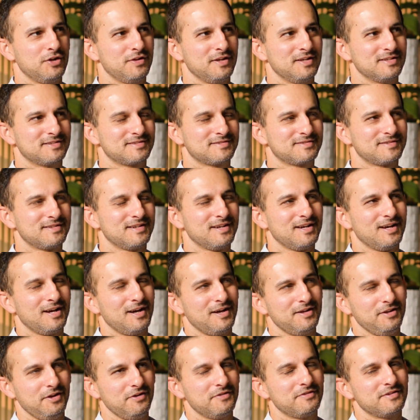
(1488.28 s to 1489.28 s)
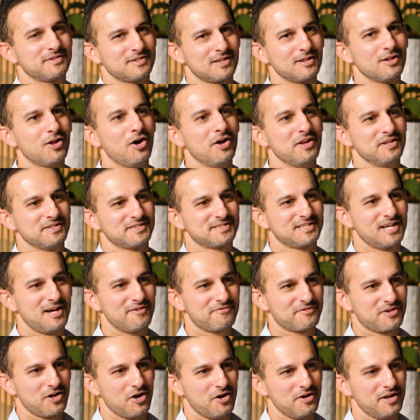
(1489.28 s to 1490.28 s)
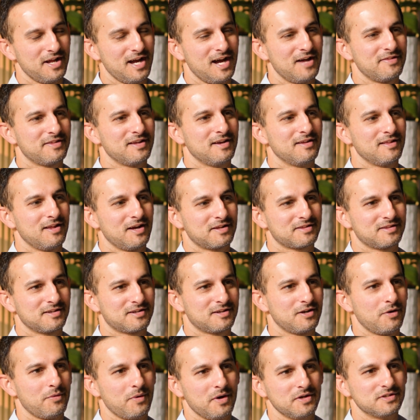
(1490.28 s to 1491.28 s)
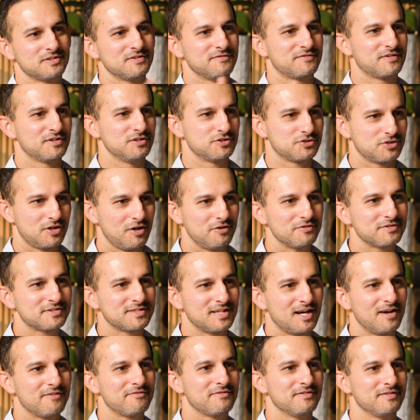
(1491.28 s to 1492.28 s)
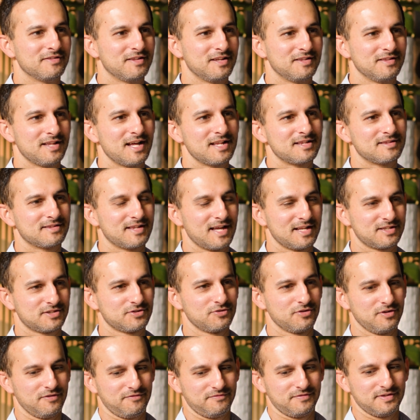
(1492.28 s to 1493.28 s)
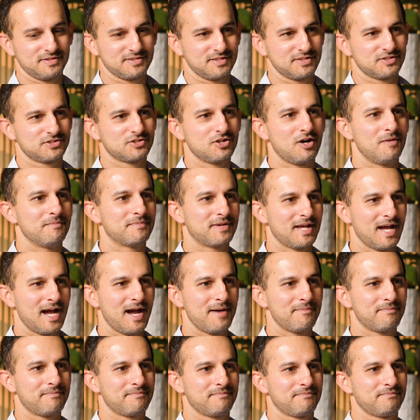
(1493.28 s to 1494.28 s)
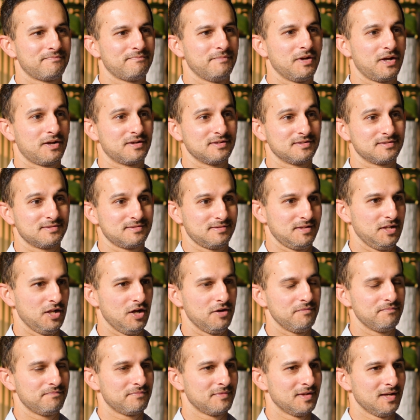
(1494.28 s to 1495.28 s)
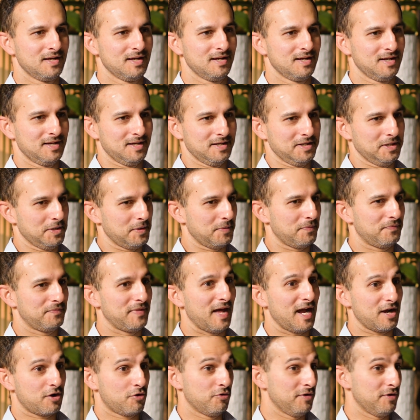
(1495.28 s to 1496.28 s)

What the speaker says: there's a lot of stuff going out there, like the coercive control stuff and that sort of is the stopgap because, that